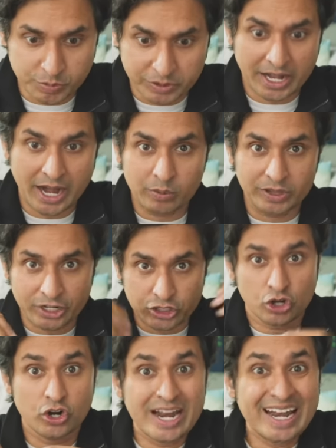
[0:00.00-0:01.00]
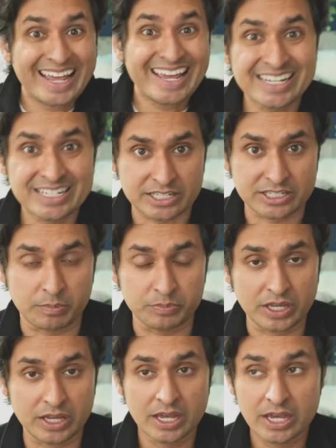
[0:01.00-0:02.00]
but then I would like turn it into
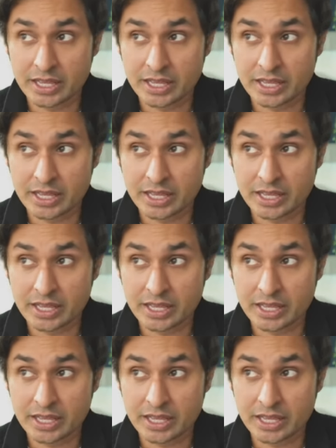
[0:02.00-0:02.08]
something.